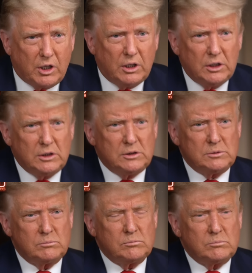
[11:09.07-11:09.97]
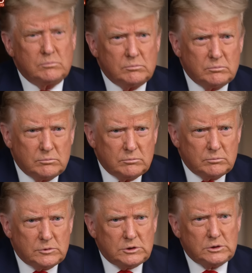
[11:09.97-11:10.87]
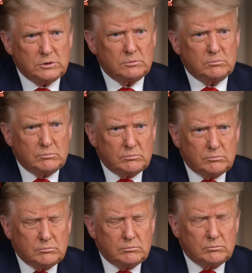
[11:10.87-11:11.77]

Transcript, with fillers: You are uh, very powerful,